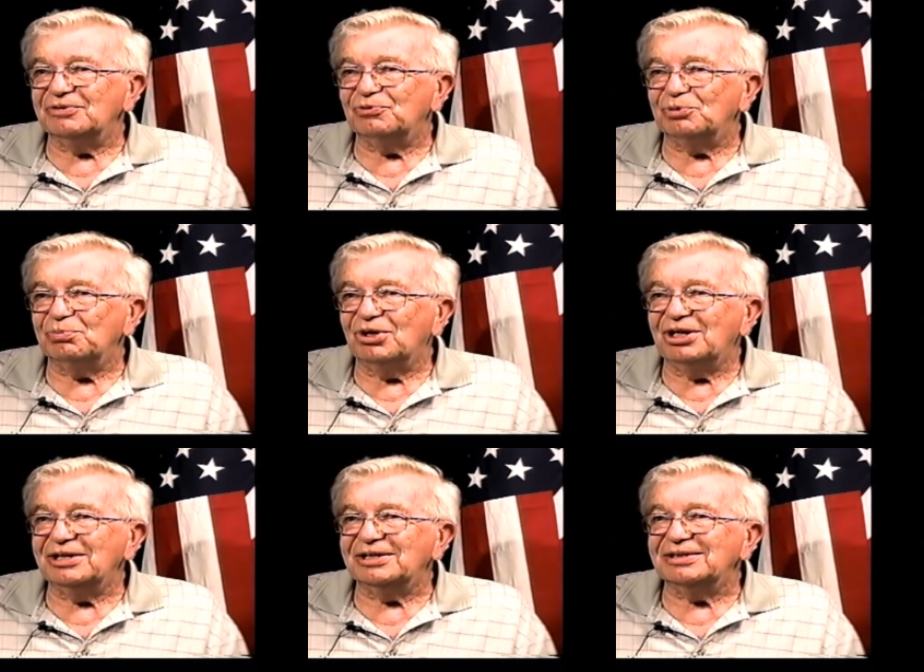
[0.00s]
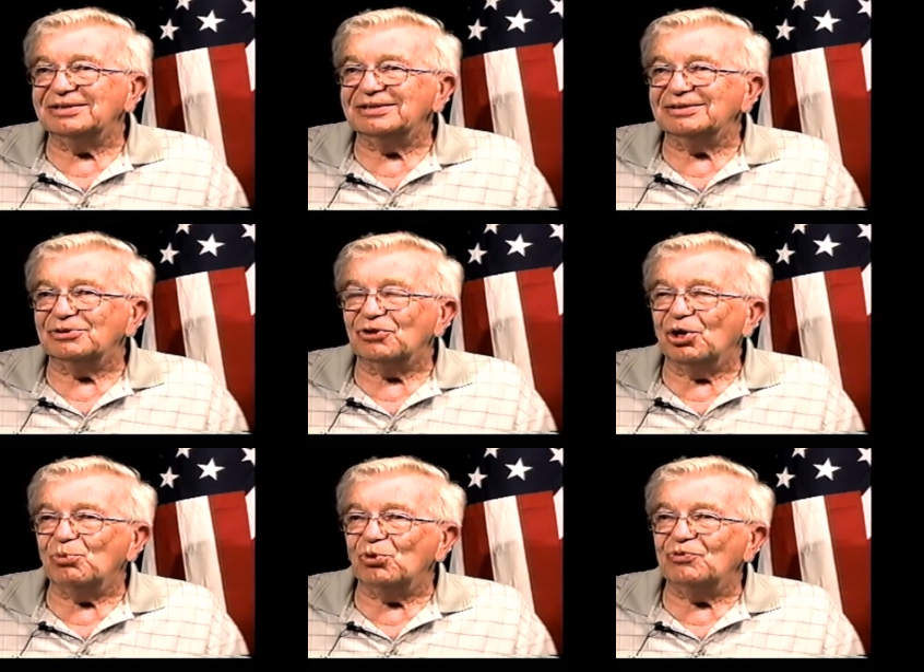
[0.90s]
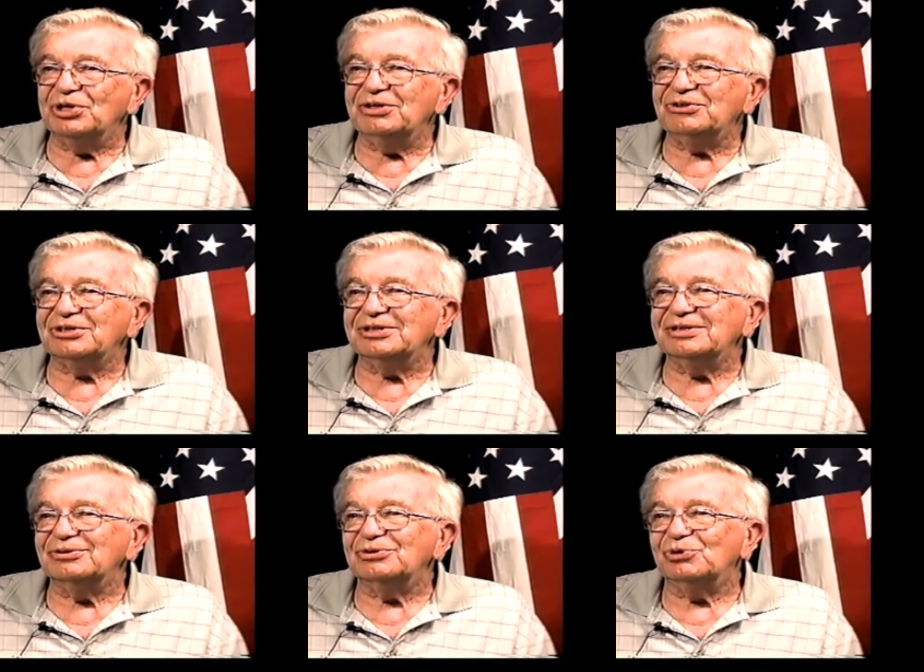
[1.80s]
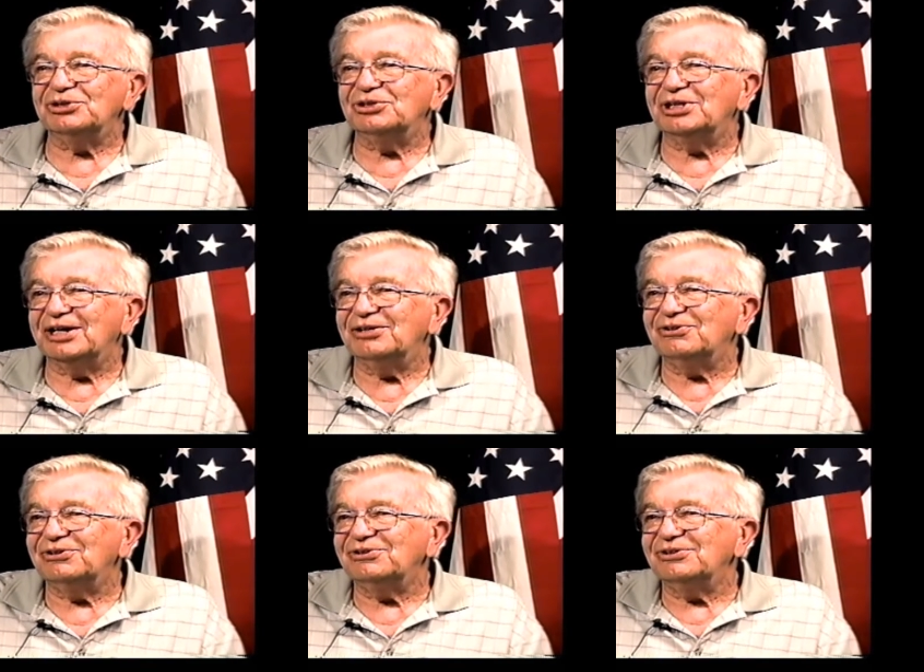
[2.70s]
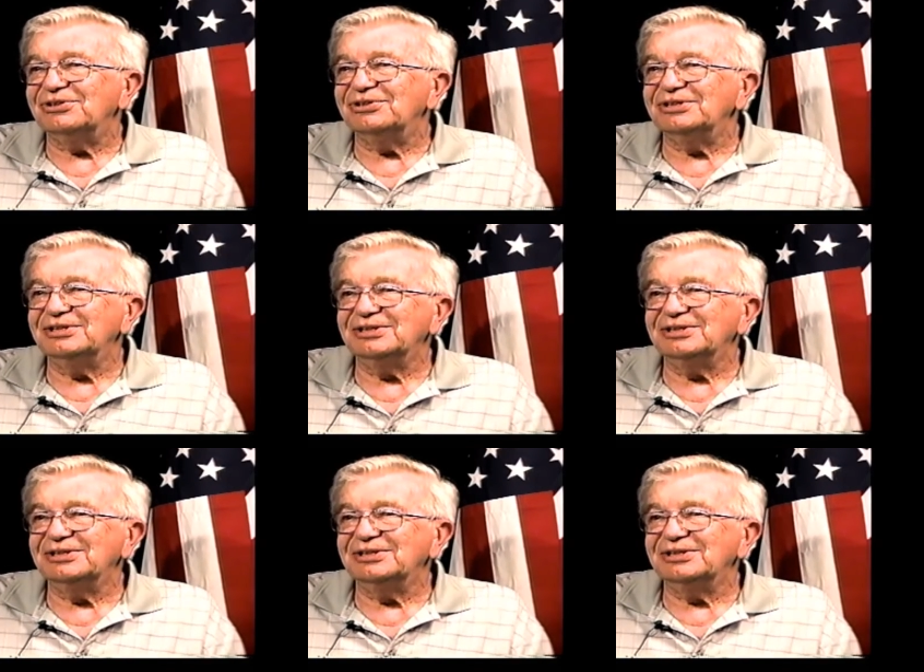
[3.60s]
football and saw movies and went to dances and.